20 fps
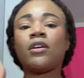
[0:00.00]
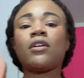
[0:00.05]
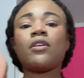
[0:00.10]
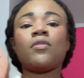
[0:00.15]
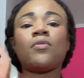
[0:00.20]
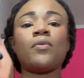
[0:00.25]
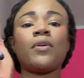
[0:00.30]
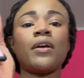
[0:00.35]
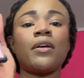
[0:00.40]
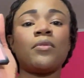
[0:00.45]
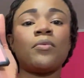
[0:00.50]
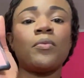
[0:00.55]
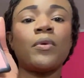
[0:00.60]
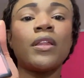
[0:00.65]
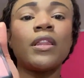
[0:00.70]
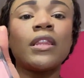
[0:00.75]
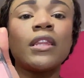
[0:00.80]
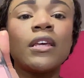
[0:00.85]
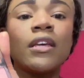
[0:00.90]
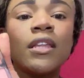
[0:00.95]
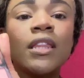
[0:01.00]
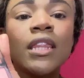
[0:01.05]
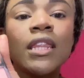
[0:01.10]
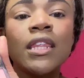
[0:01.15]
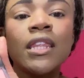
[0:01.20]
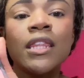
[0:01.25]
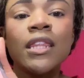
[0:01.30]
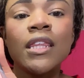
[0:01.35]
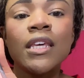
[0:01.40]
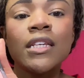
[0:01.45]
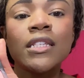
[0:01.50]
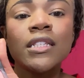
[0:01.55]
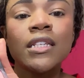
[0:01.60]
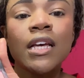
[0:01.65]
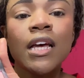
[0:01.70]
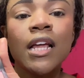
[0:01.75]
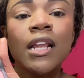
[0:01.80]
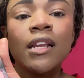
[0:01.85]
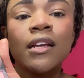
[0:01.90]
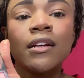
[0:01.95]
Go in with this
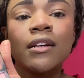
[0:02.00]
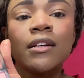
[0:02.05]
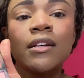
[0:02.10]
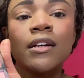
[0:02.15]
color.